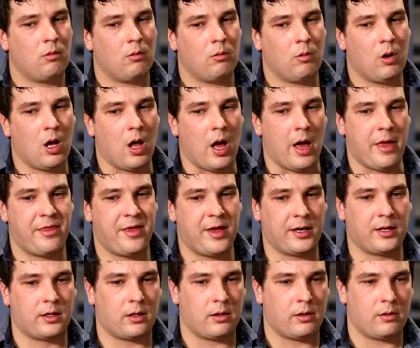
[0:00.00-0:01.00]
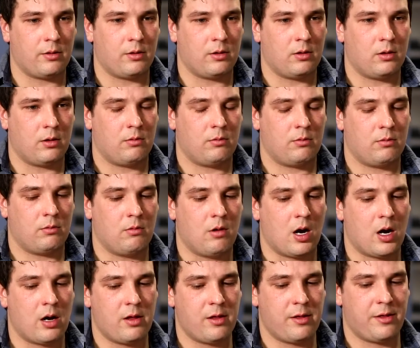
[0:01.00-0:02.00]
Well, I think
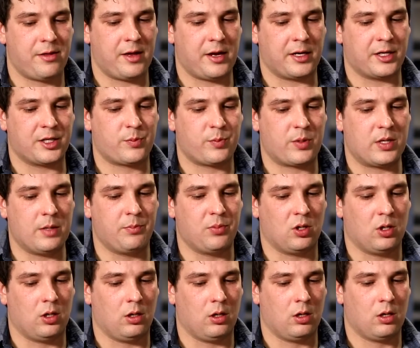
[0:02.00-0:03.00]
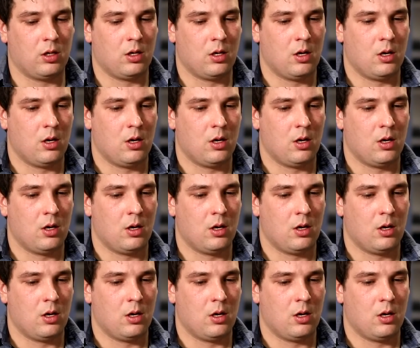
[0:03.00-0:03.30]
one of the things people